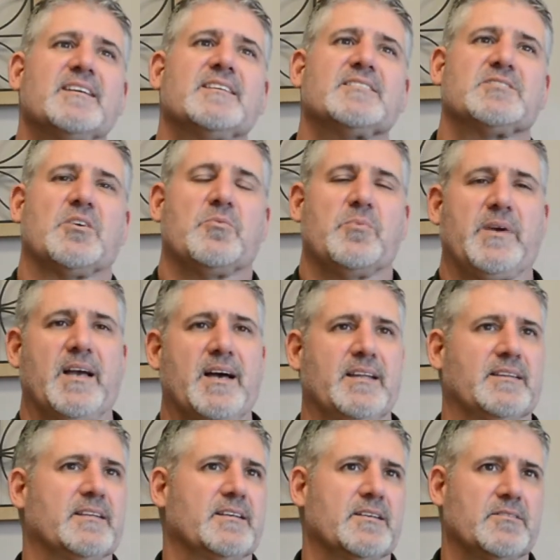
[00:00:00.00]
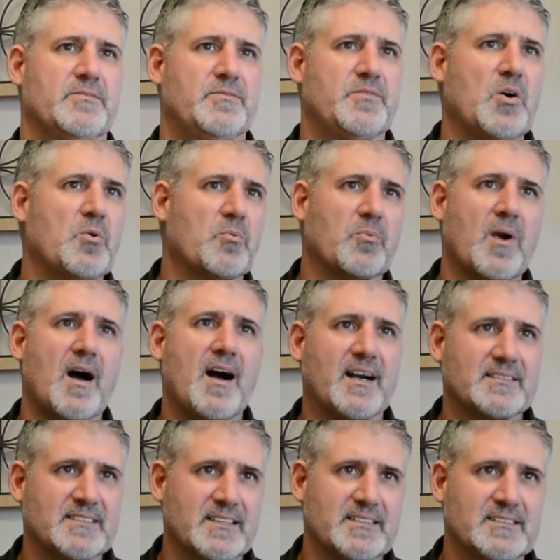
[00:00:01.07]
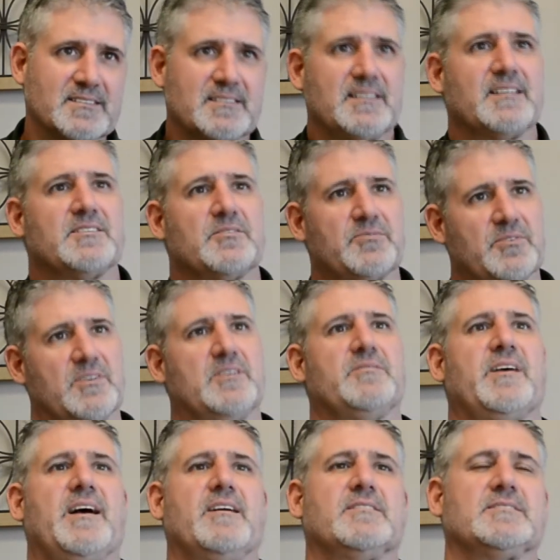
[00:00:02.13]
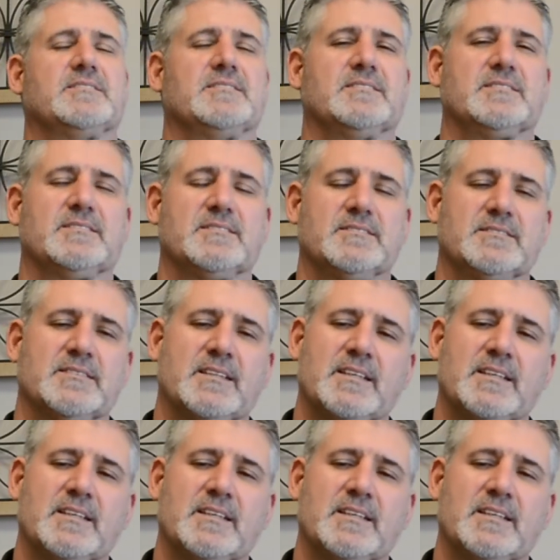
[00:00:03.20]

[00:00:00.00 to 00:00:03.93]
So we got the faux rock that you see on the front of houses, and